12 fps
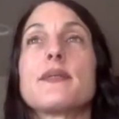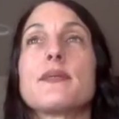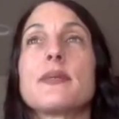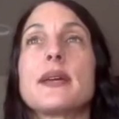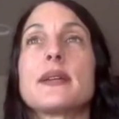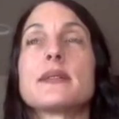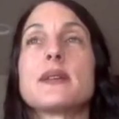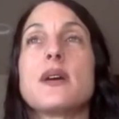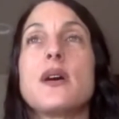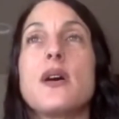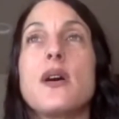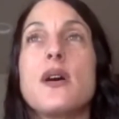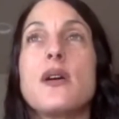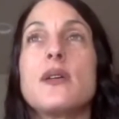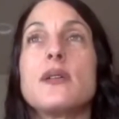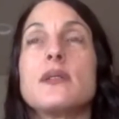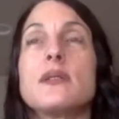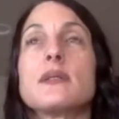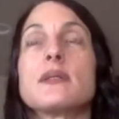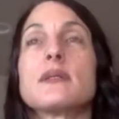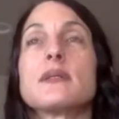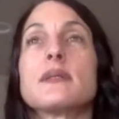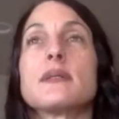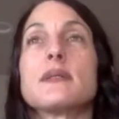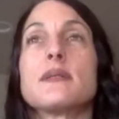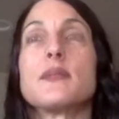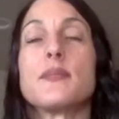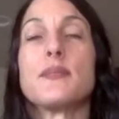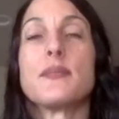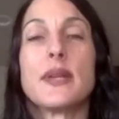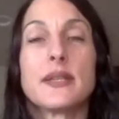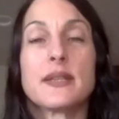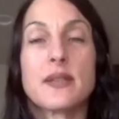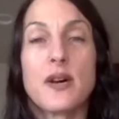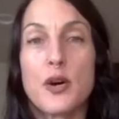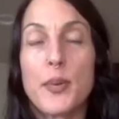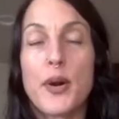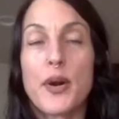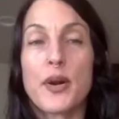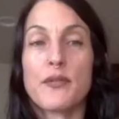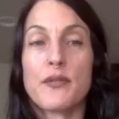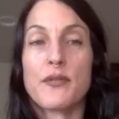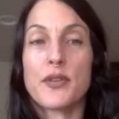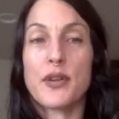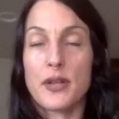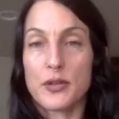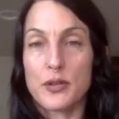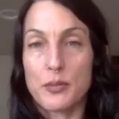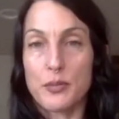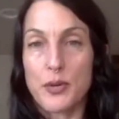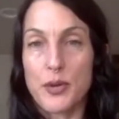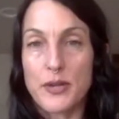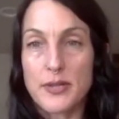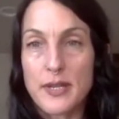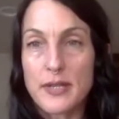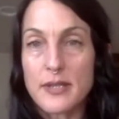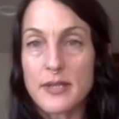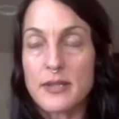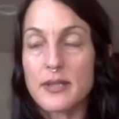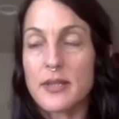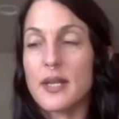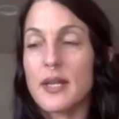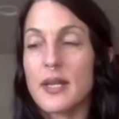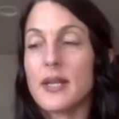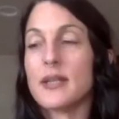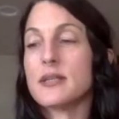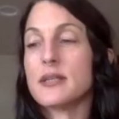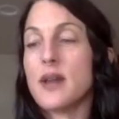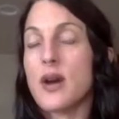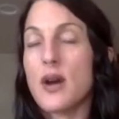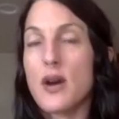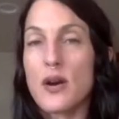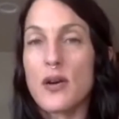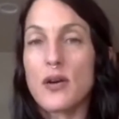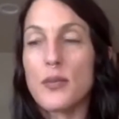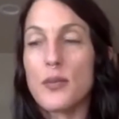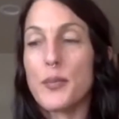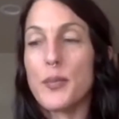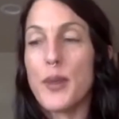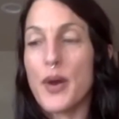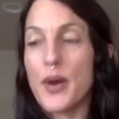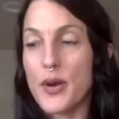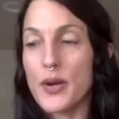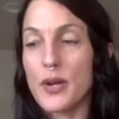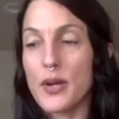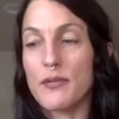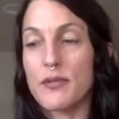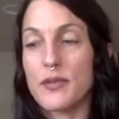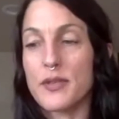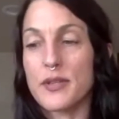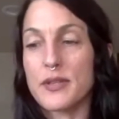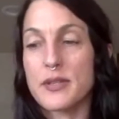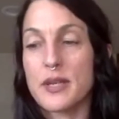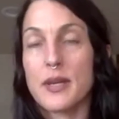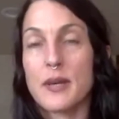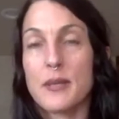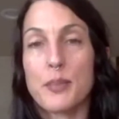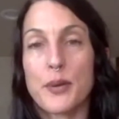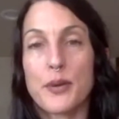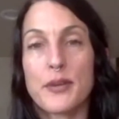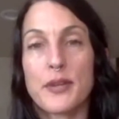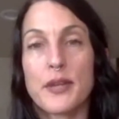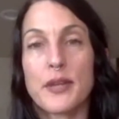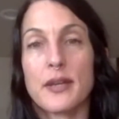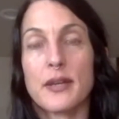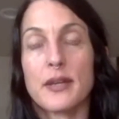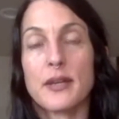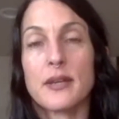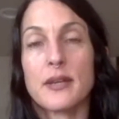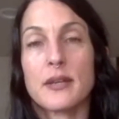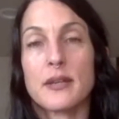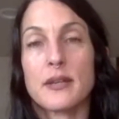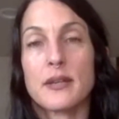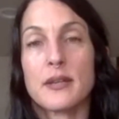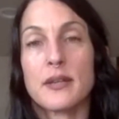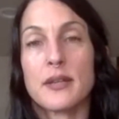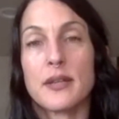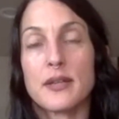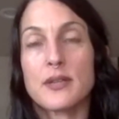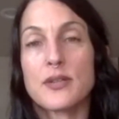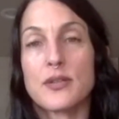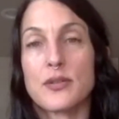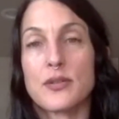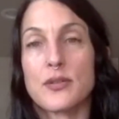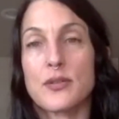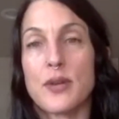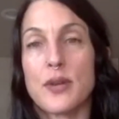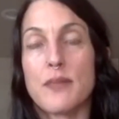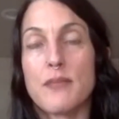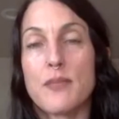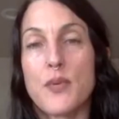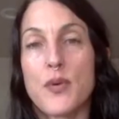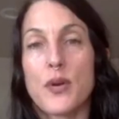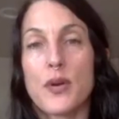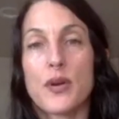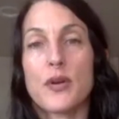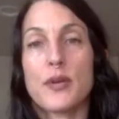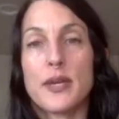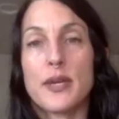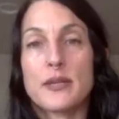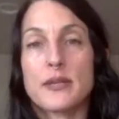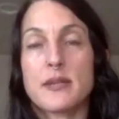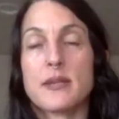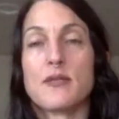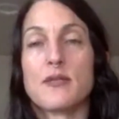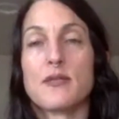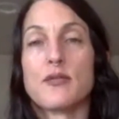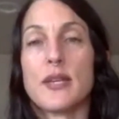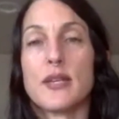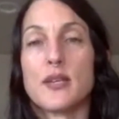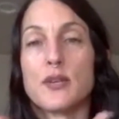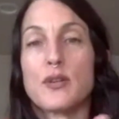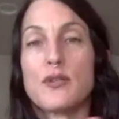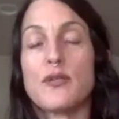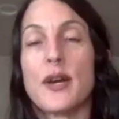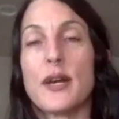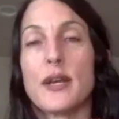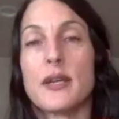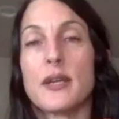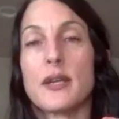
it's all part of the Kali Yuga process, and it's all part of this birthing into a more cohesive and unified